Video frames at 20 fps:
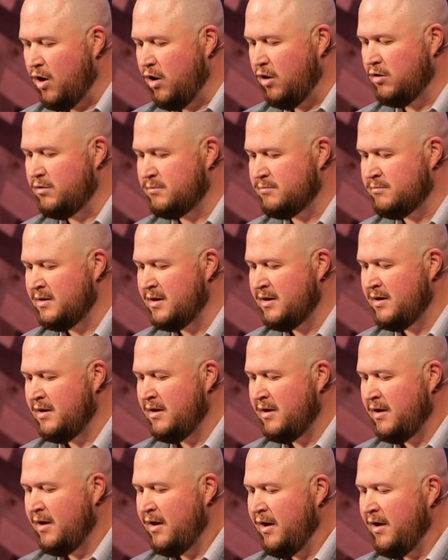home.
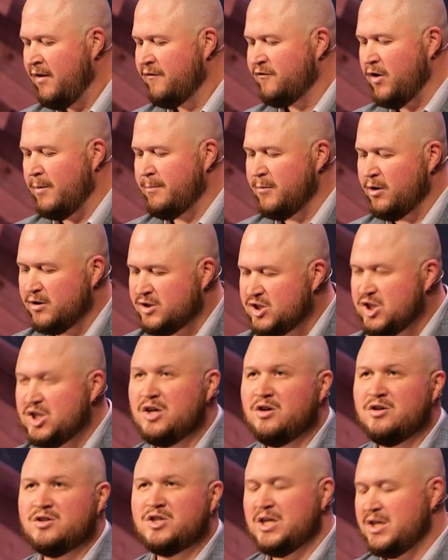From her
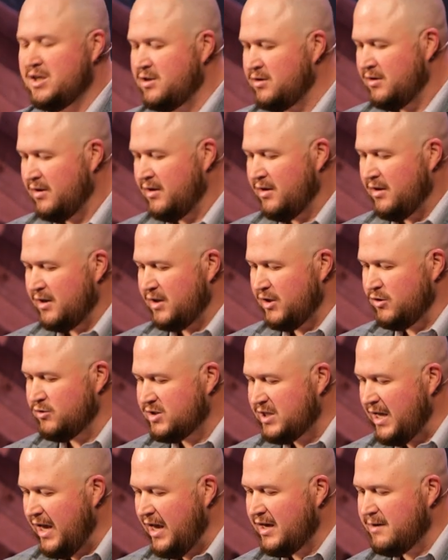children you
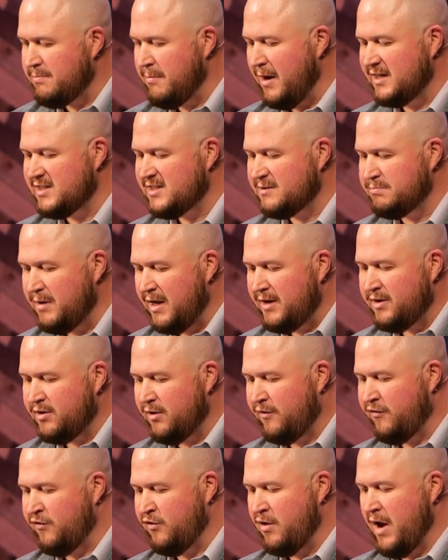take my
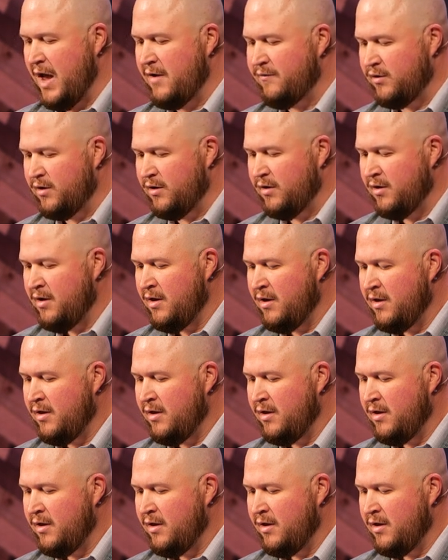splendor forever.